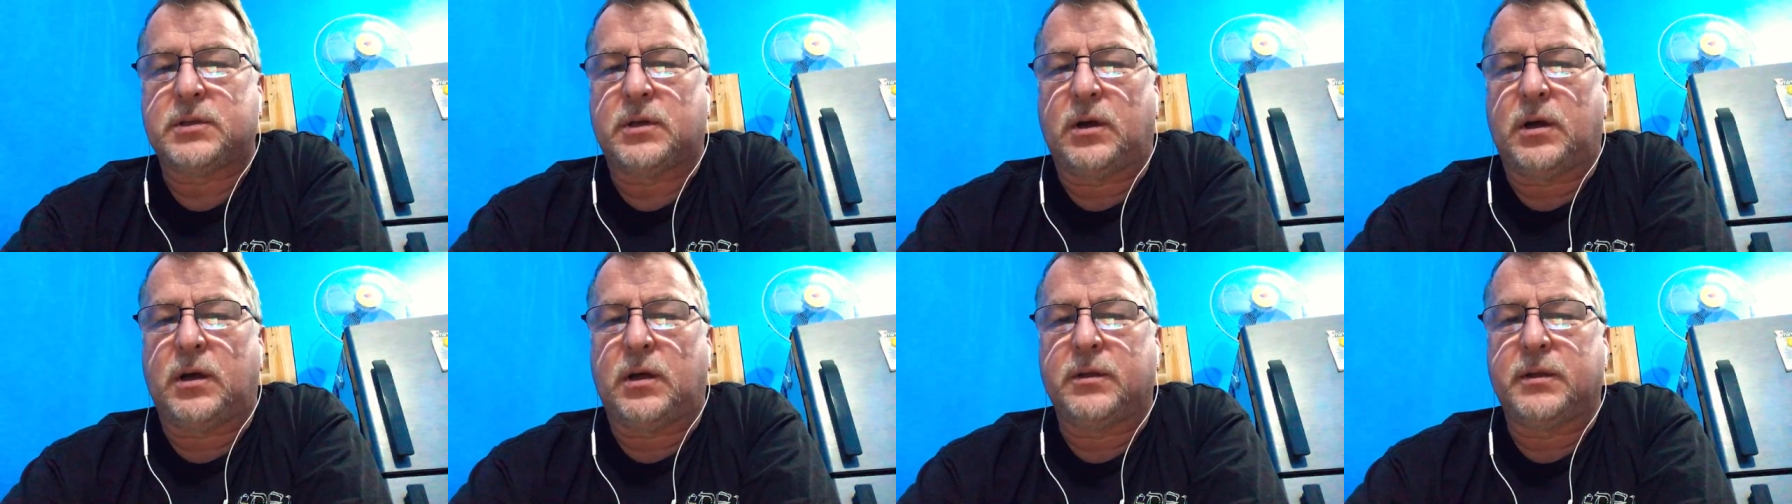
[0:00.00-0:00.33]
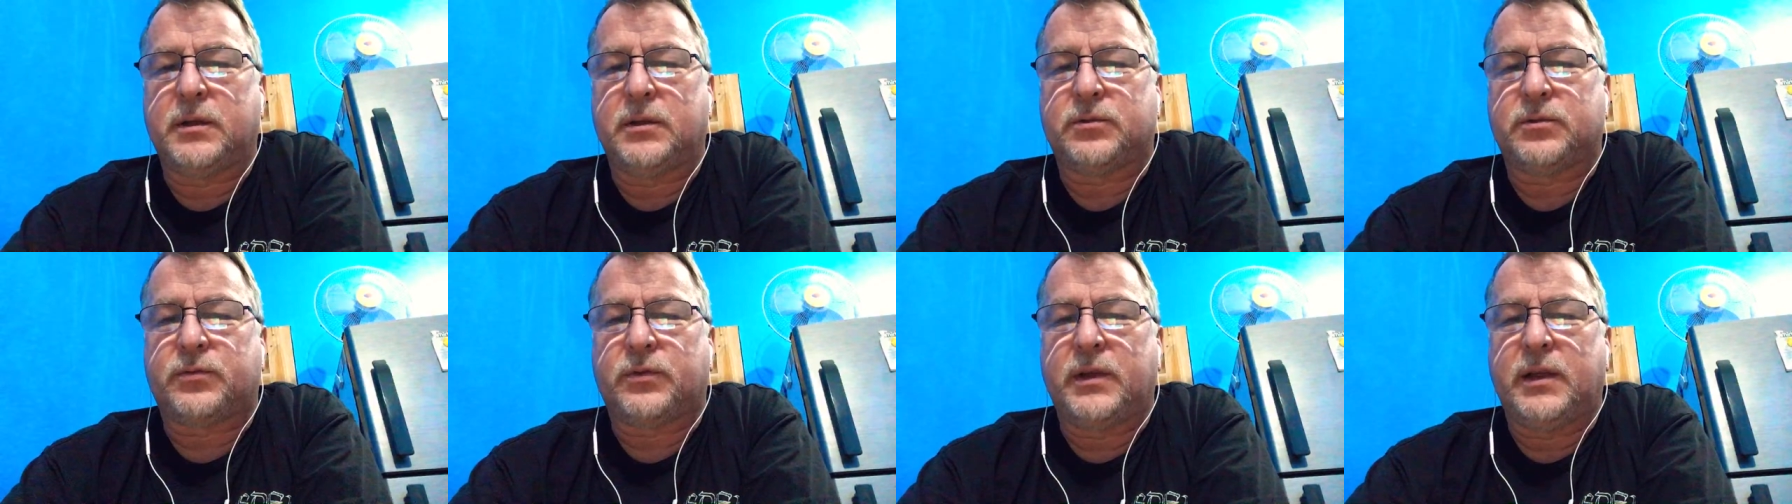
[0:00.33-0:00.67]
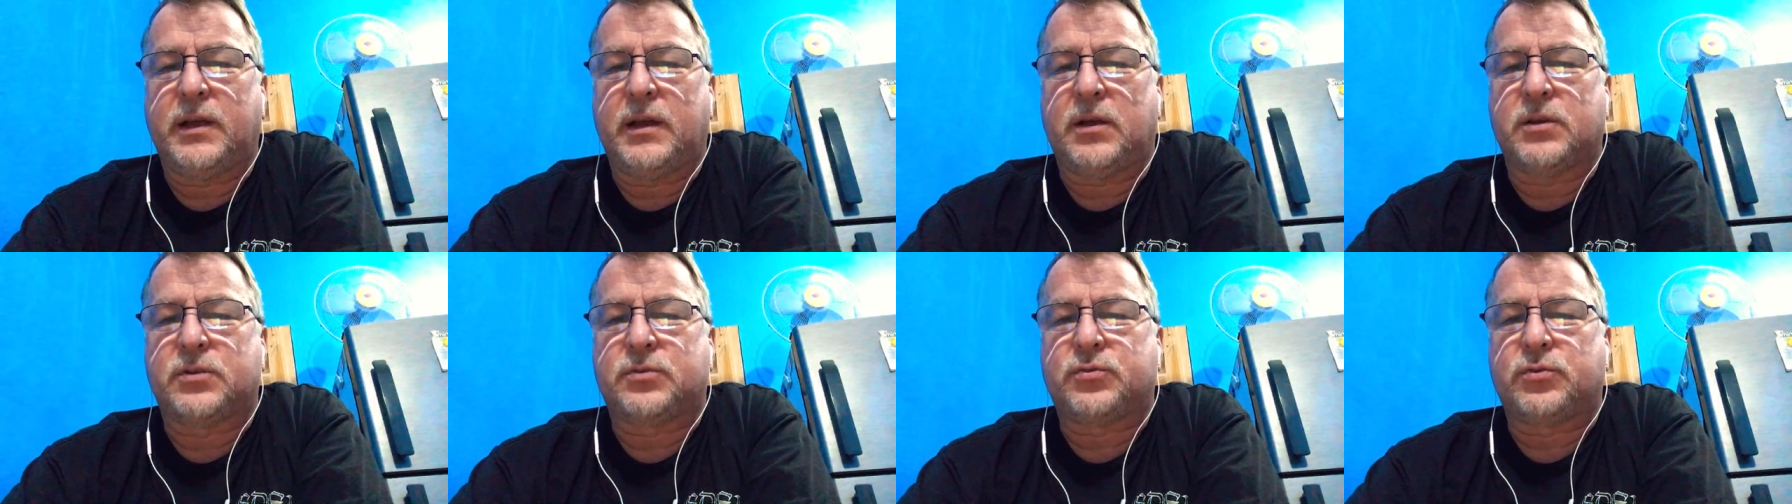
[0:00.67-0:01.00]
All the three
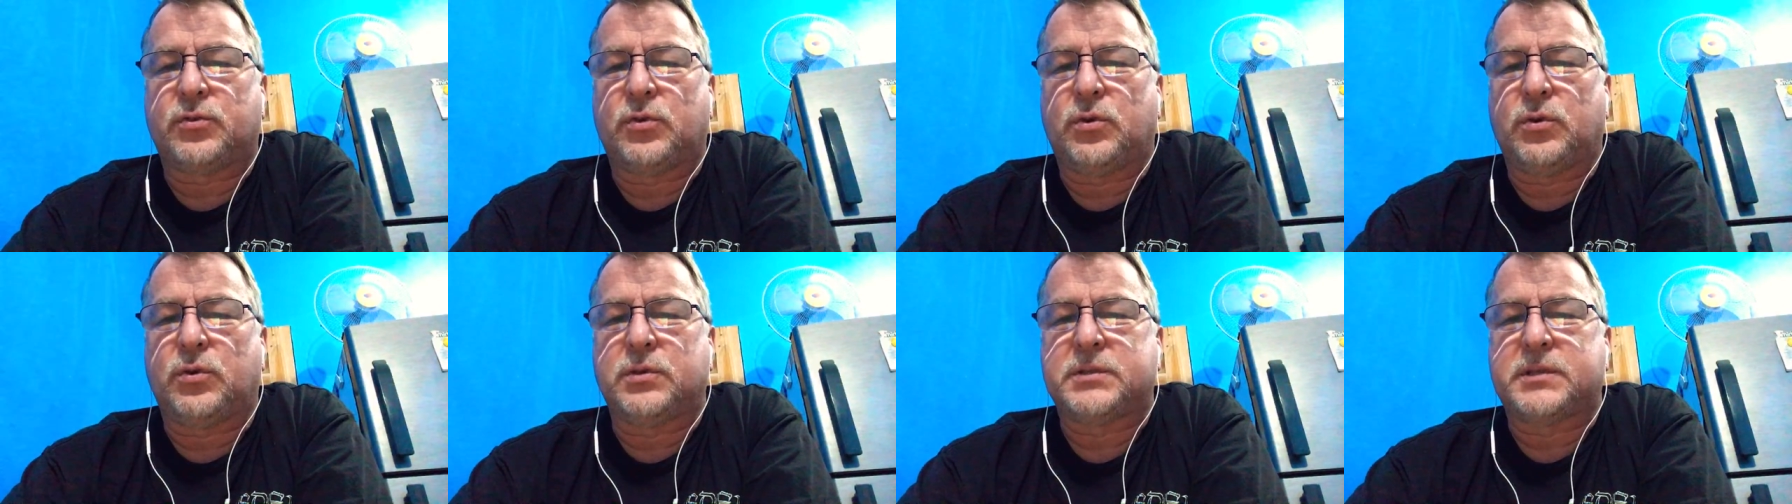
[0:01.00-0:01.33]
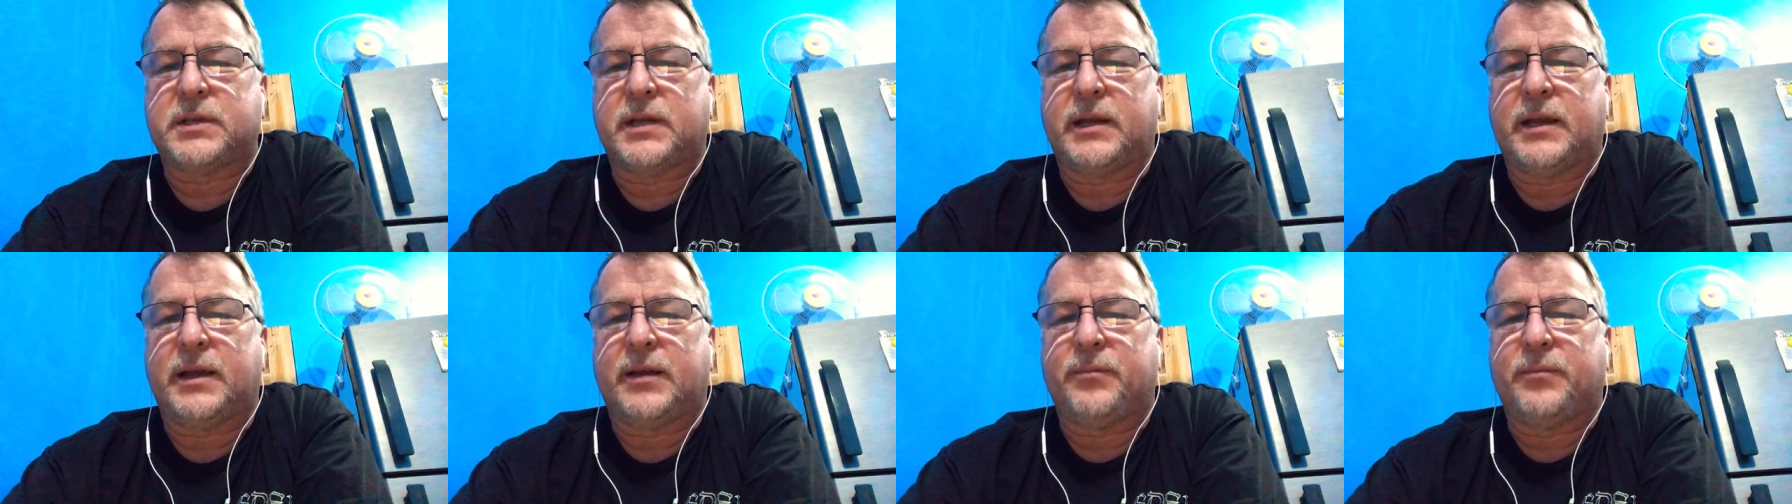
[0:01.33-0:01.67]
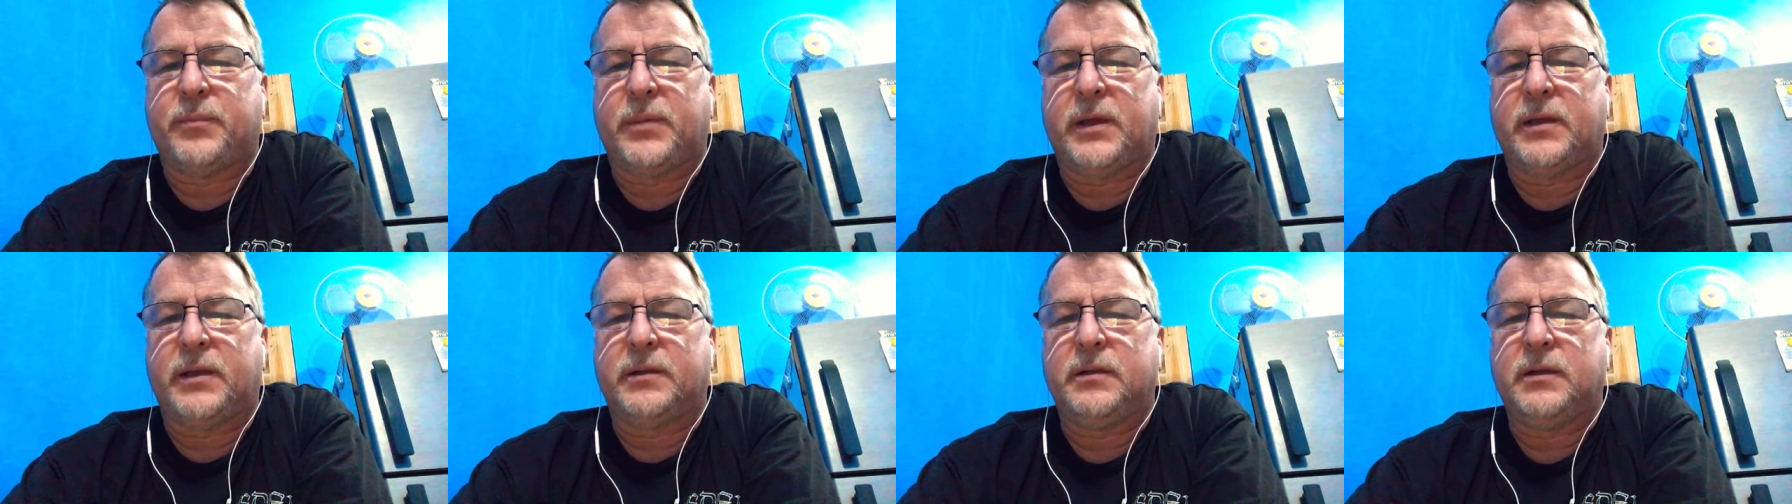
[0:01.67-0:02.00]
are trolls that
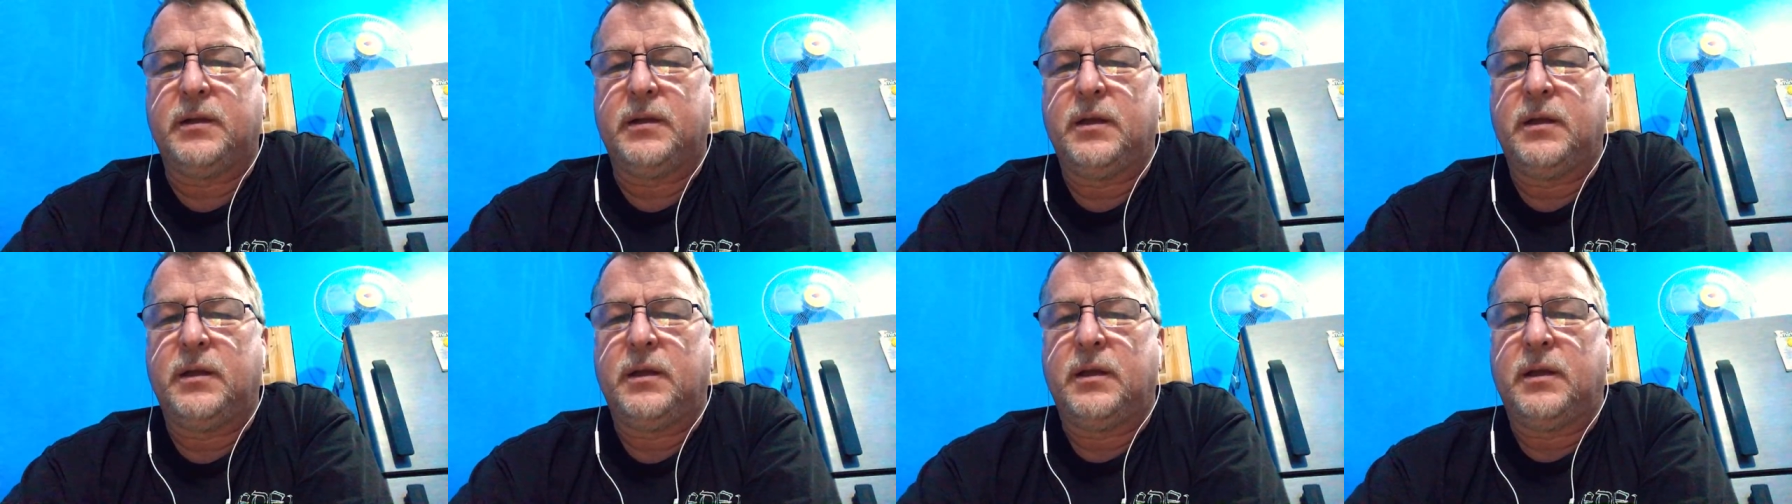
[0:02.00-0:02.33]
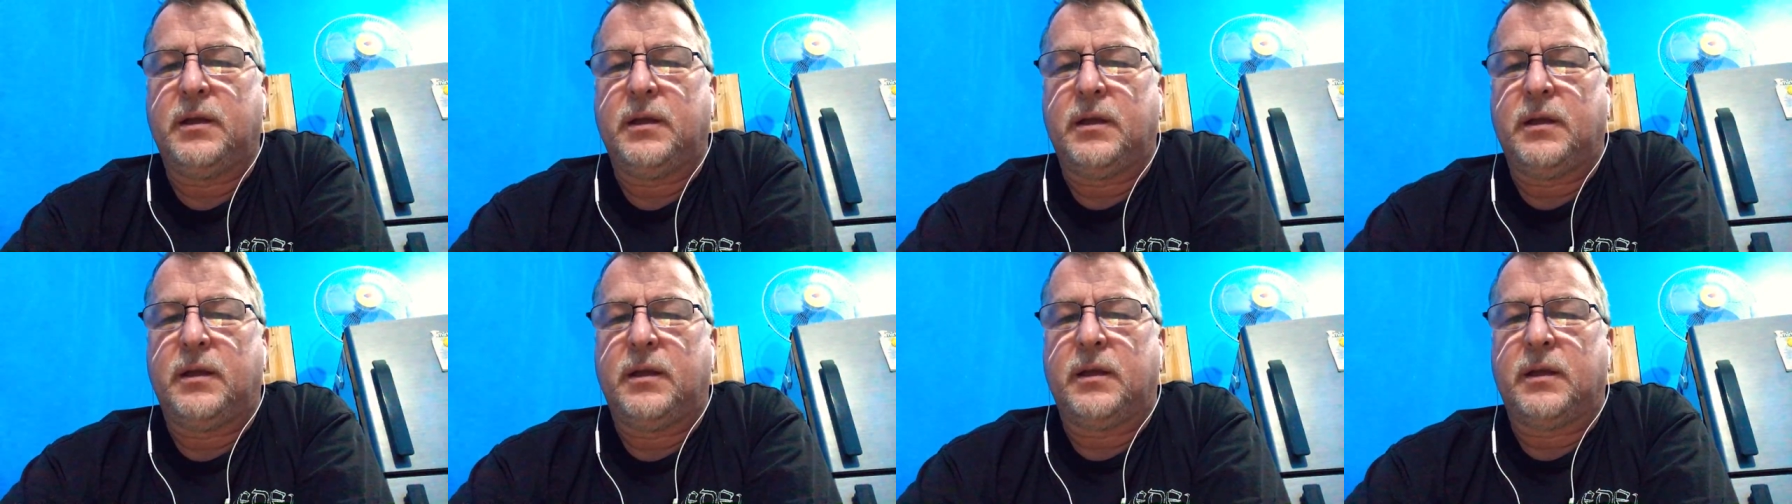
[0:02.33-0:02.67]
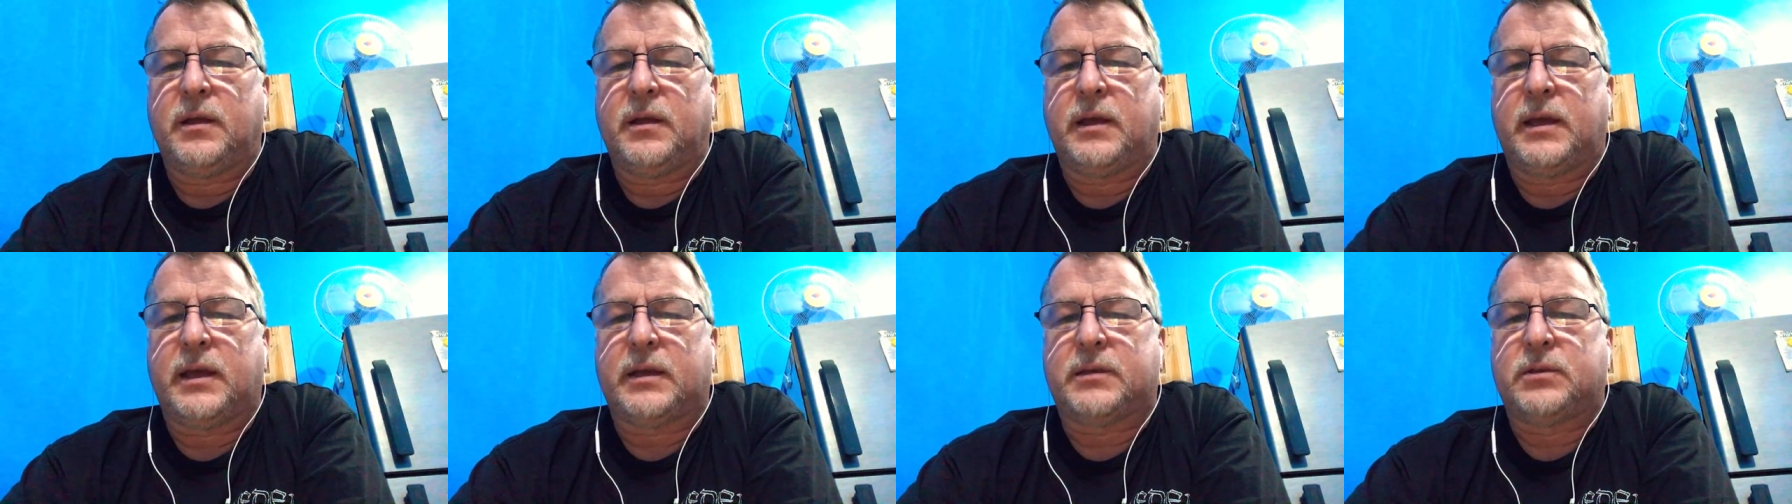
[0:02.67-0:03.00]
have been
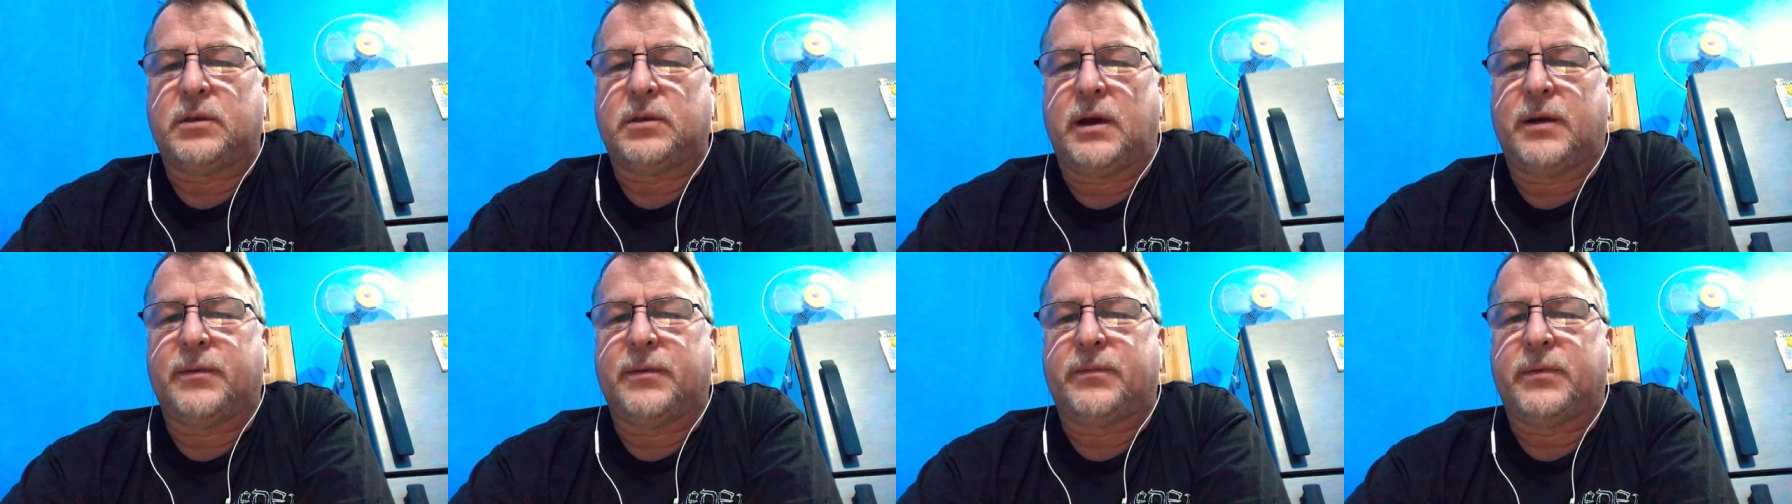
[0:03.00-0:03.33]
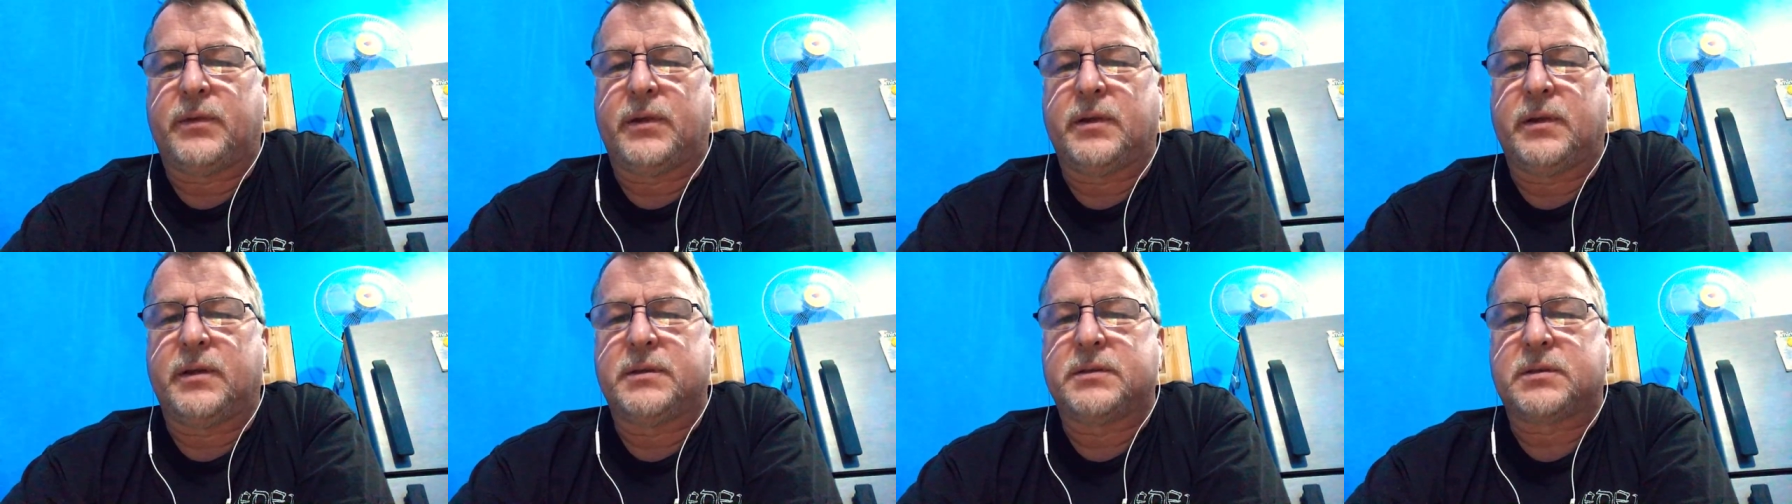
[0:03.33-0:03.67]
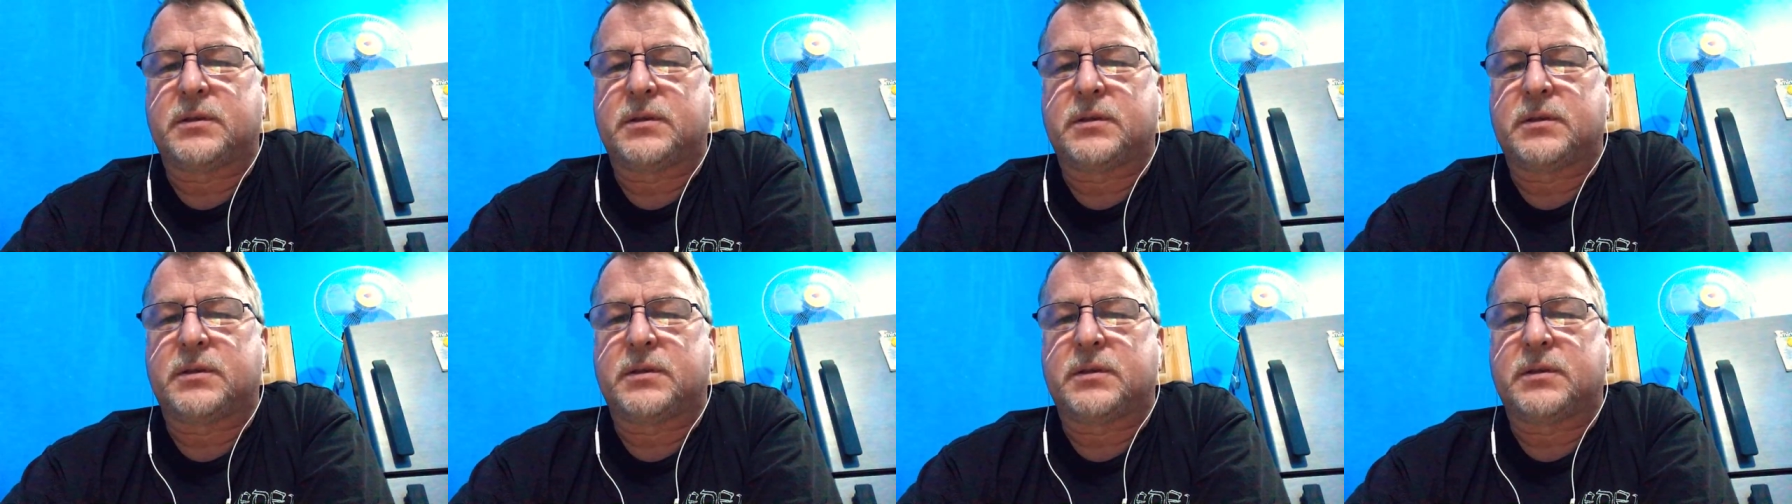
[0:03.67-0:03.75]
kicked off